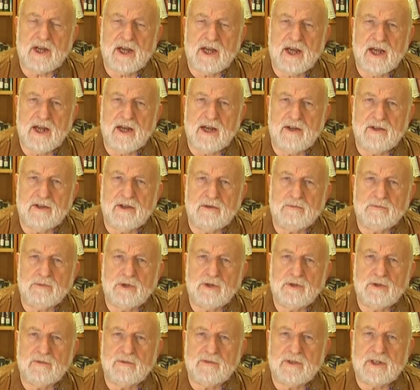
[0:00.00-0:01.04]
head that
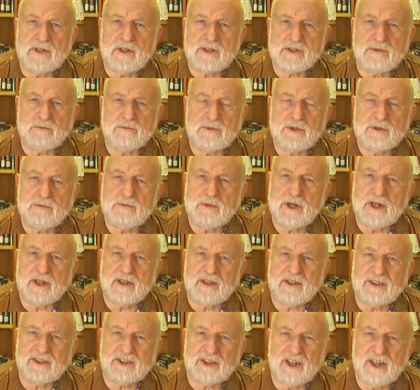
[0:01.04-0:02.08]
motivates them to make
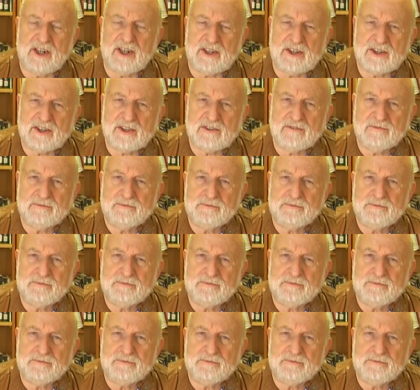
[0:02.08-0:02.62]
the change.